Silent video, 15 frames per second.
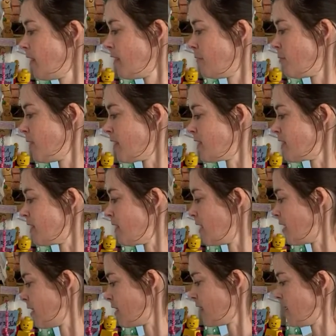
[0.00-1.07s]
Because
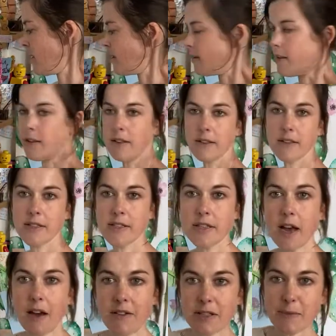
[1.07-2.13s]
the
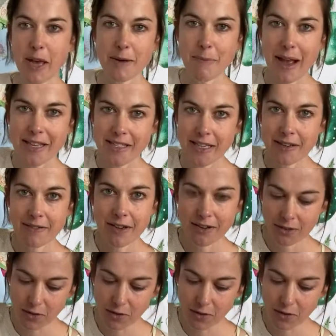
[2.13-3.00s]
star is made of matter and